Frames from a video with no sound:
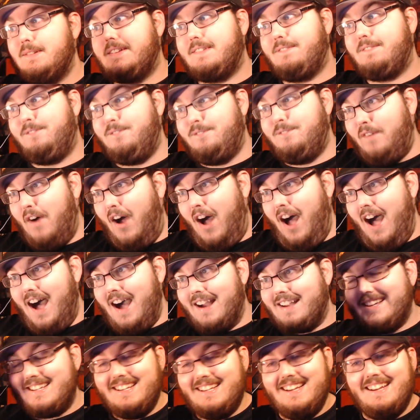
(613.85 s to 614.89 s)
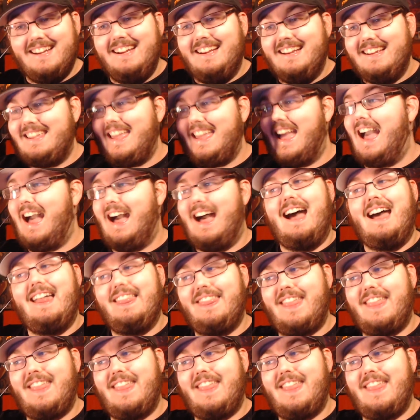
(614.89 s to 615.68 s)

Fuck! Yeah,